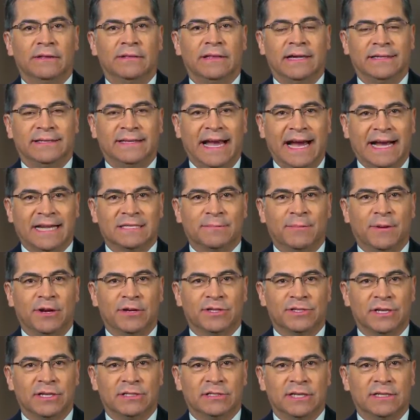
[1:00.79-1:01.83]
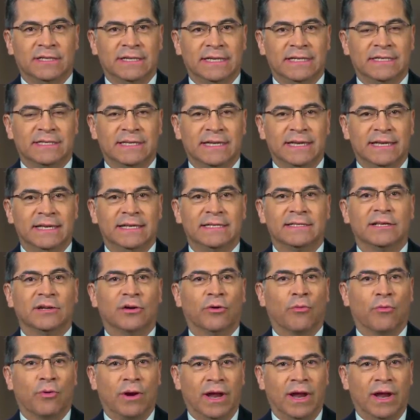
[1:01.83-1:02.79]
that taxpayers sent to D.C. he's going to